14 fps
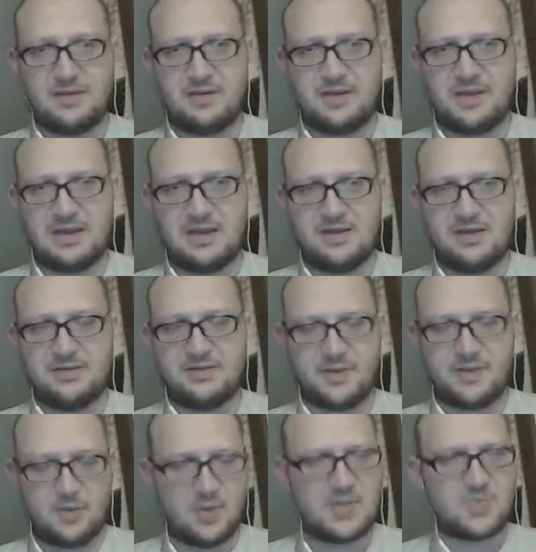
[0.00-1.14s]
And there
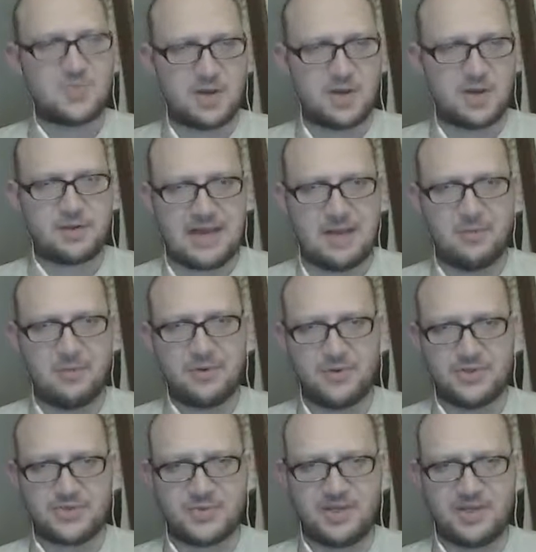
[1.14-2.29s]
was one other goblin who is
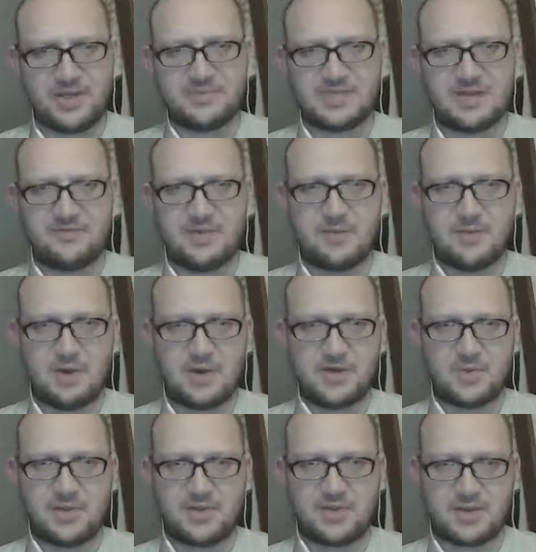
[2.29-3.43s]
reeling himself up onto
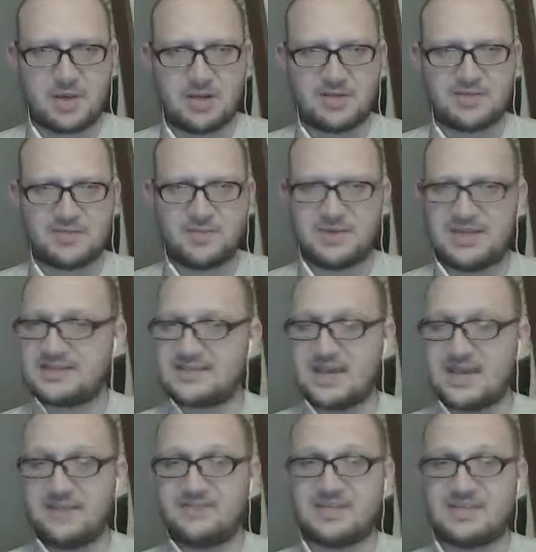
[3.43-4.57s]
one of the carts, but he's kind
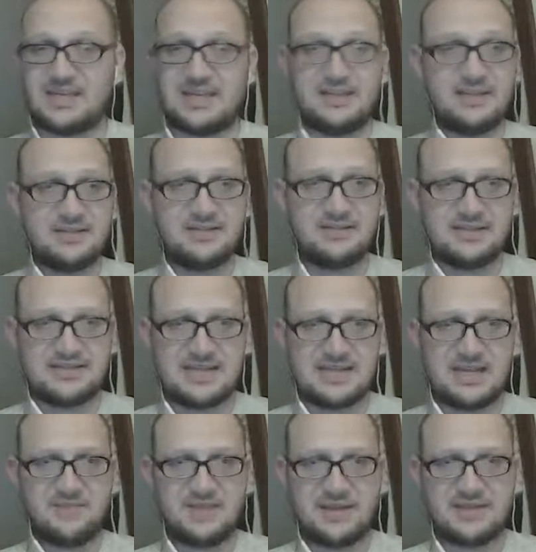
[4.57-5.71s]
of seen the state
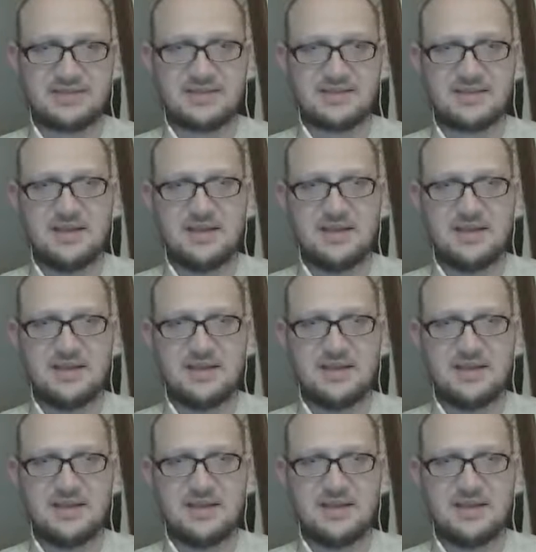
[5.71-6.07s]
of things.